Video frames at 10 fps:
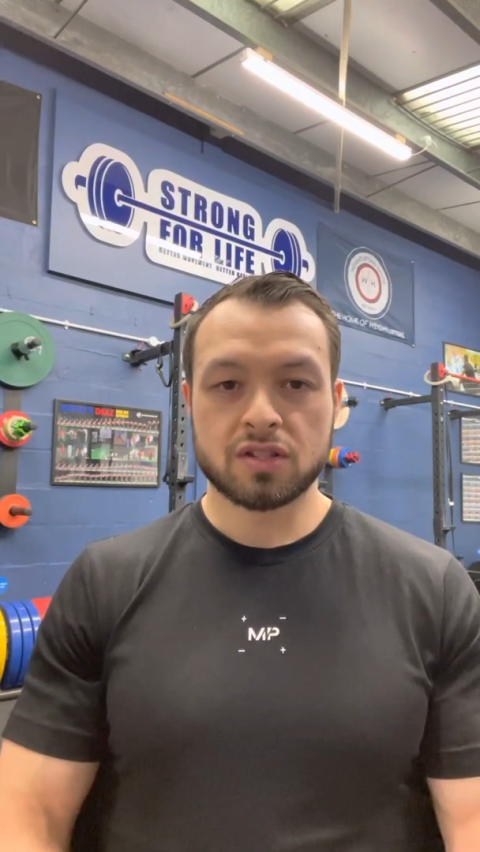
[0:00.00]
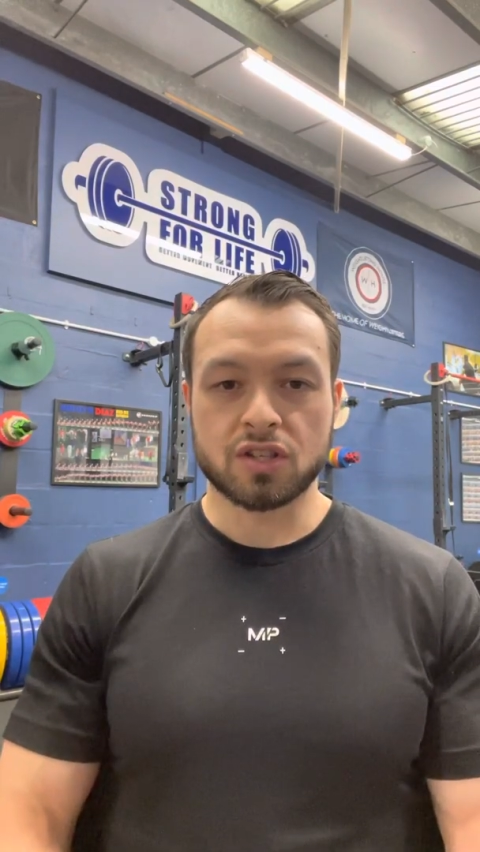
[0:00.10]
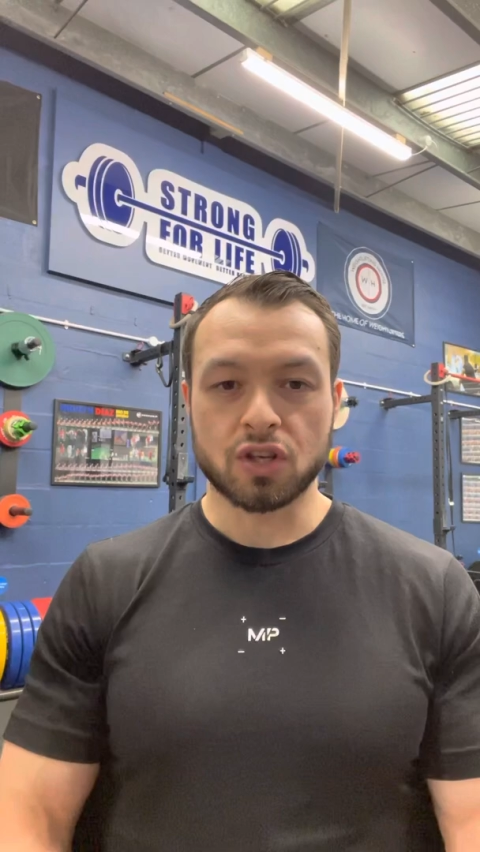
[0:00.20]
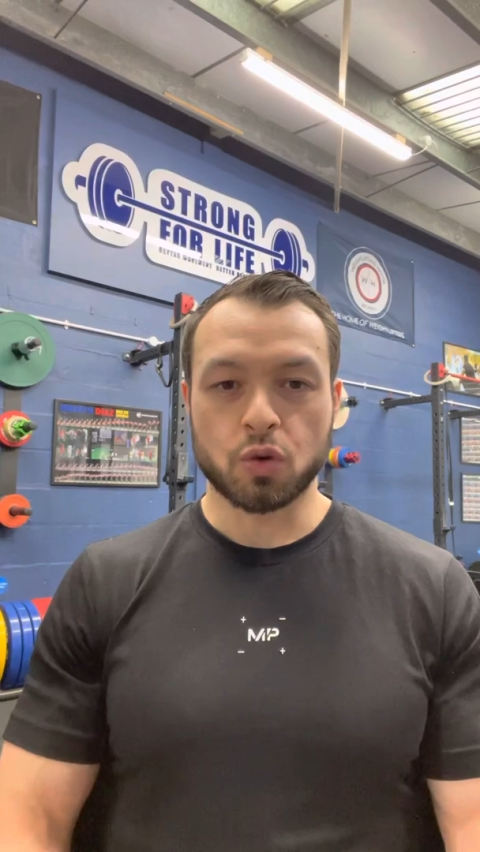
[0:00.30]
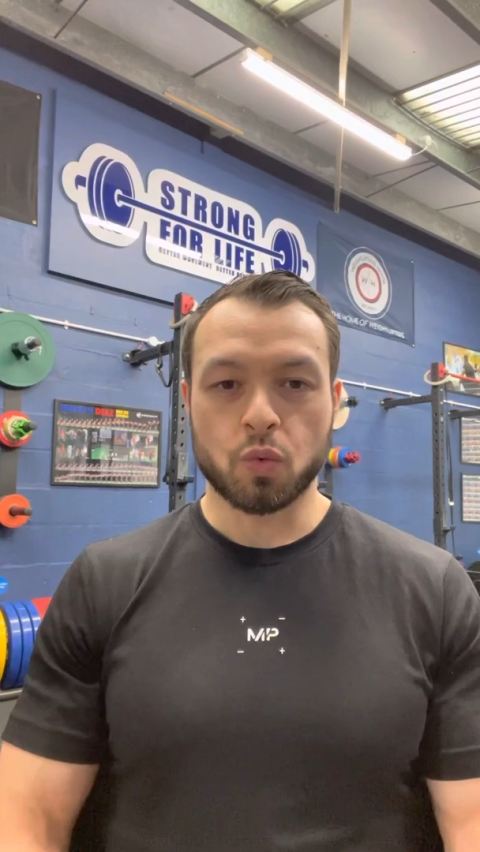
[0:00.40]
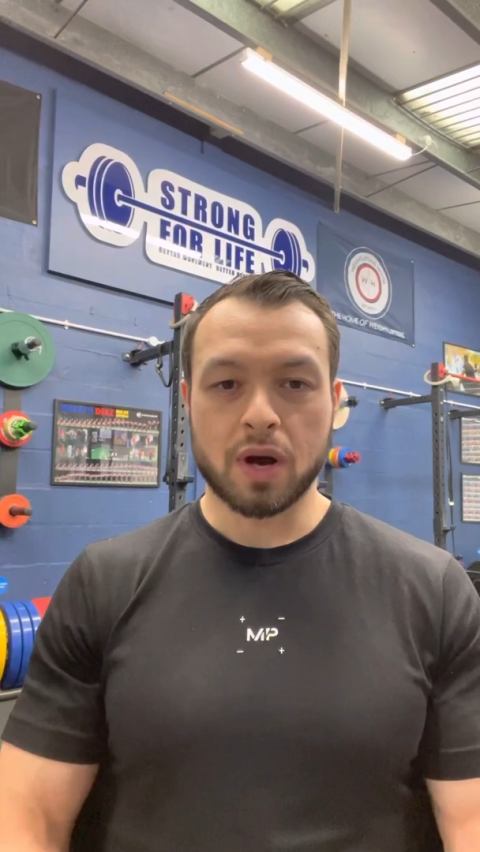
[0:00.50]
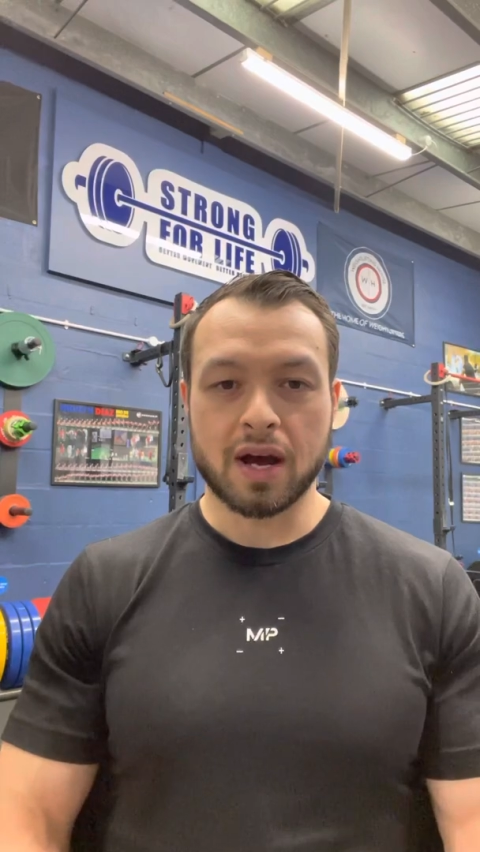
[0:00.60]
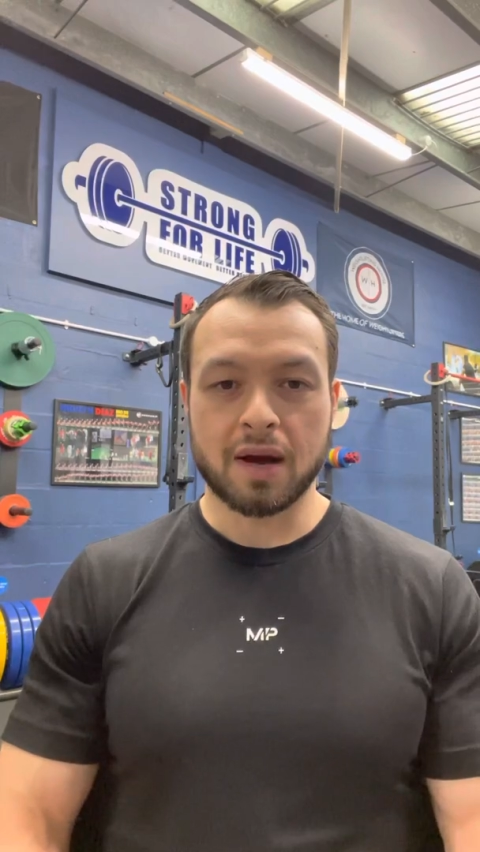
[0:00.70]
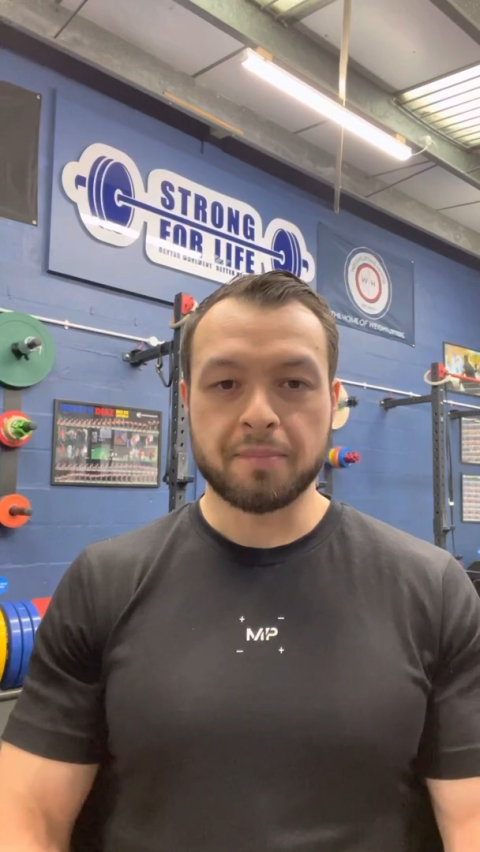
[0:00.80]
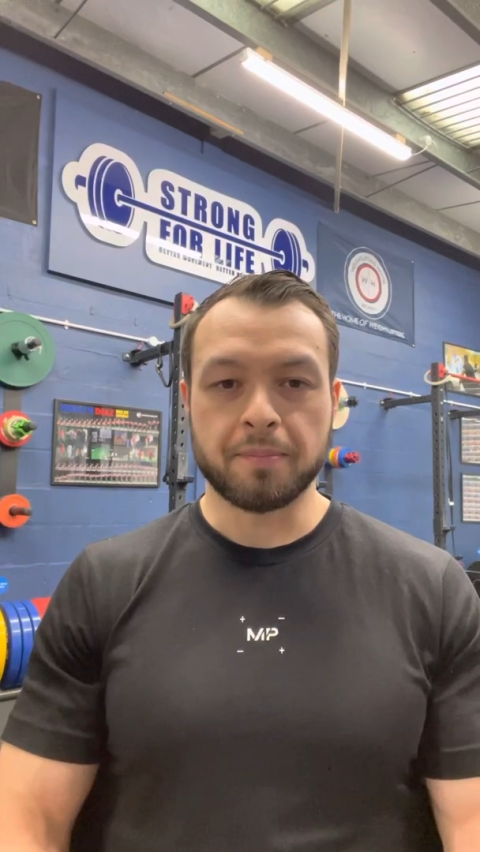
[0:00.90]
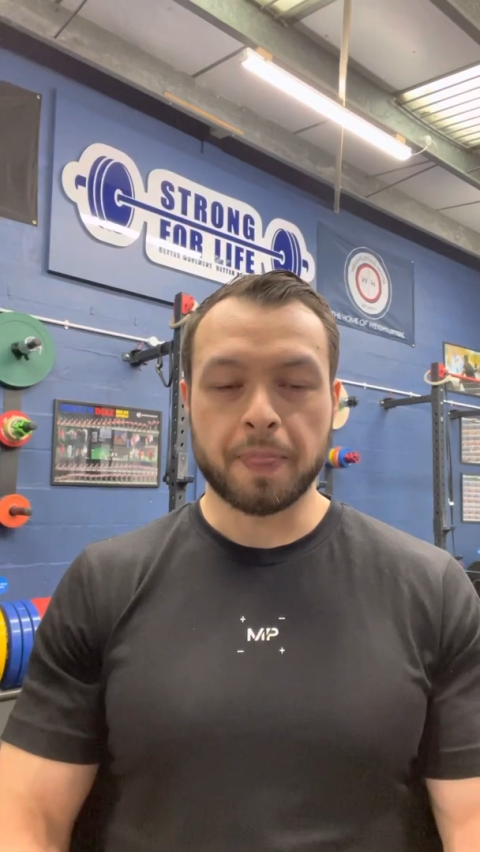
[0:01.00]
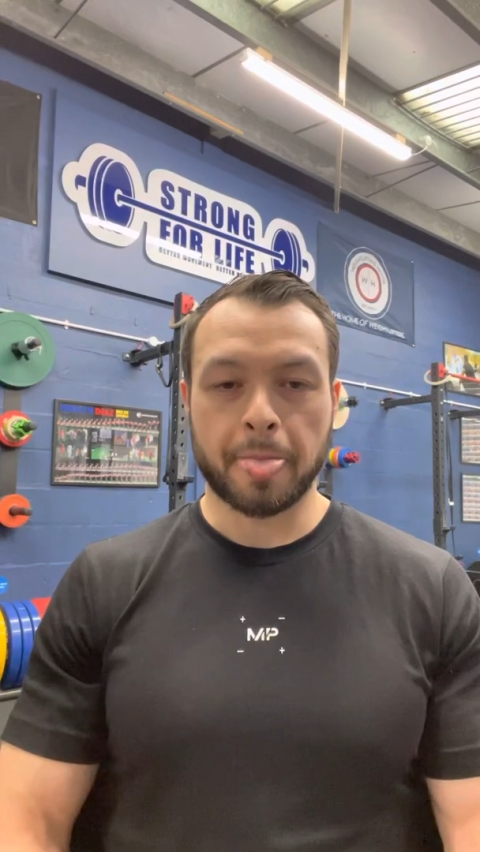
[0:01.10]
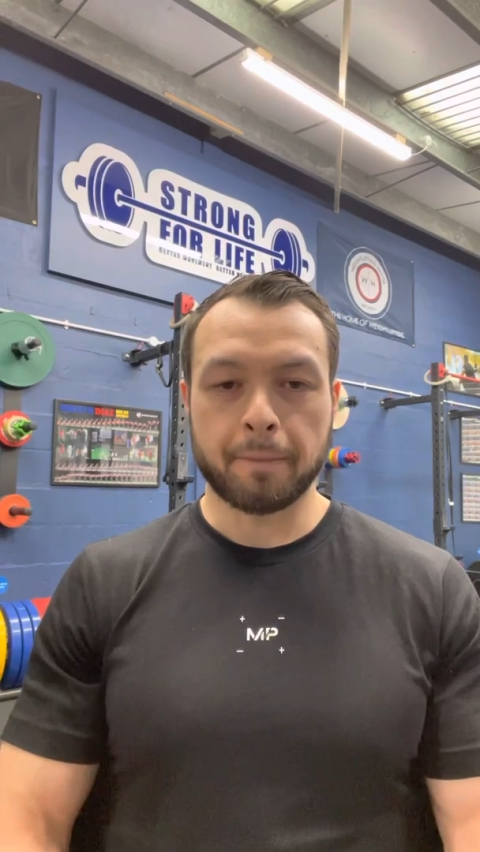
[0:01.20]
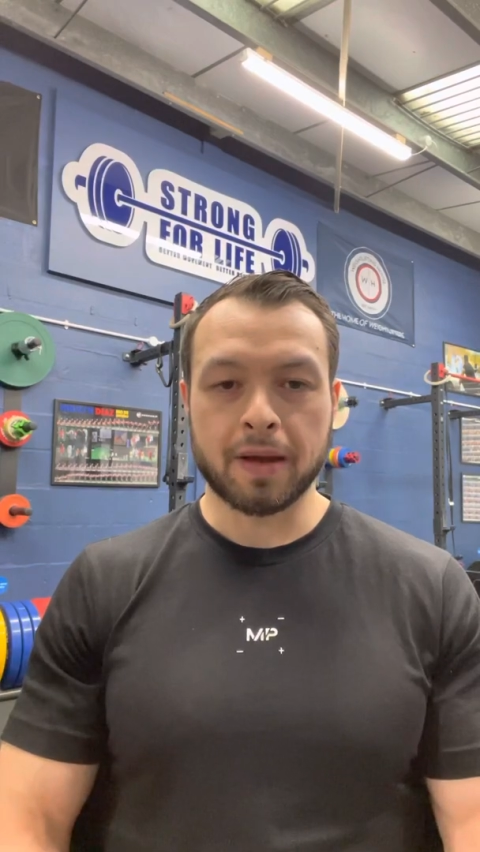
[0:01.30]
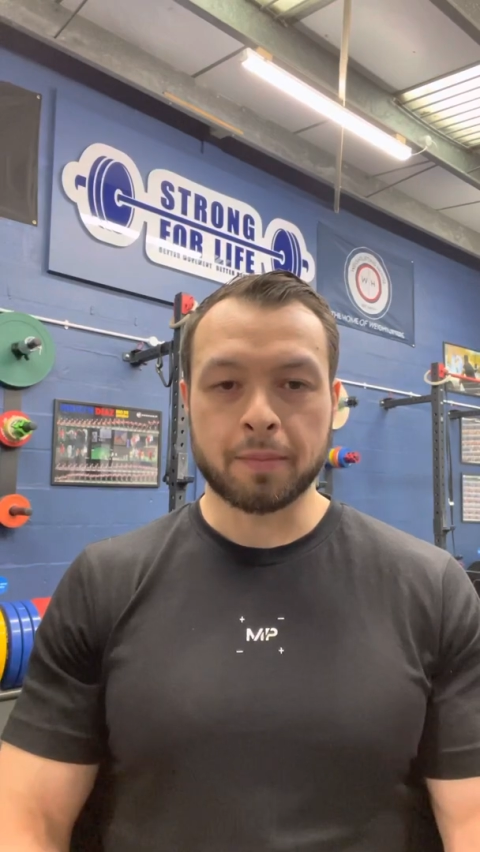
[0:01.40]
to
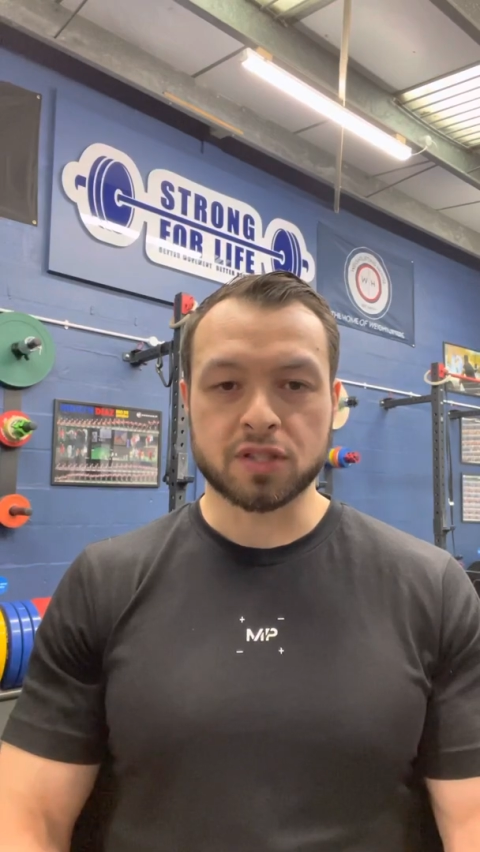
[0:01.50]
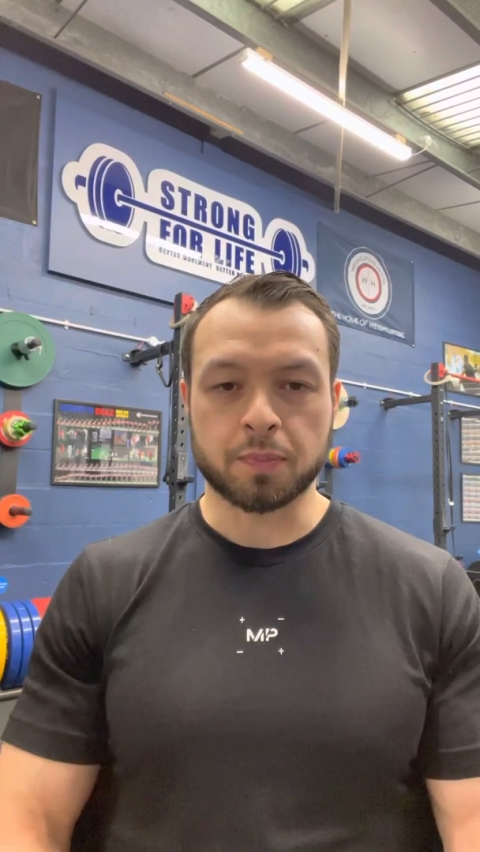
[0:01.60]
be able to